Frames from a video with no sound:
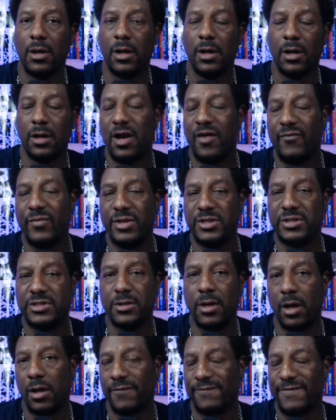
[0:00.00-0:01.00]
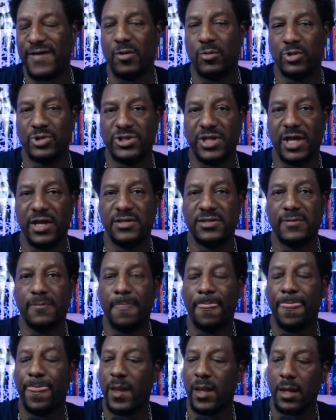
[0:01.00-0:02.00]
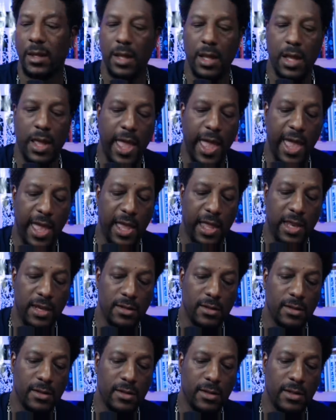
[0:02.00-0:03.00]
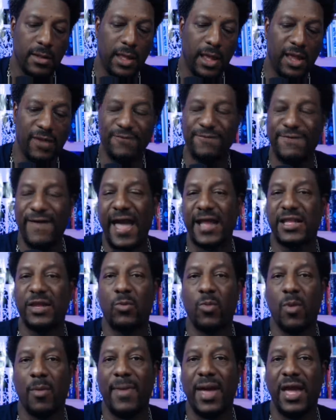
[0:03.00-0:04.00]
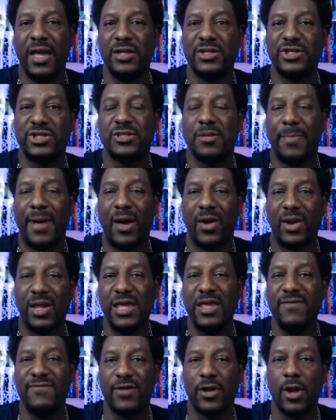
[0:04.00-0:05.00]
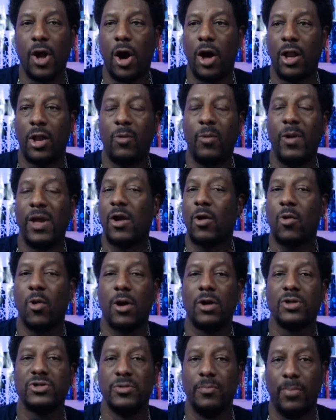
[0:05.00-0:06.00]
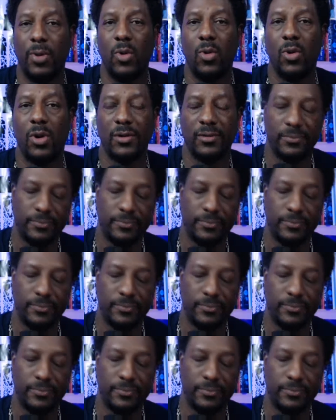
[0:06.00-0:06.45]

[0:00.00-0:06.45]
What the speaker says: governments, federal states. And in fact, it remained just about even all the way across the board.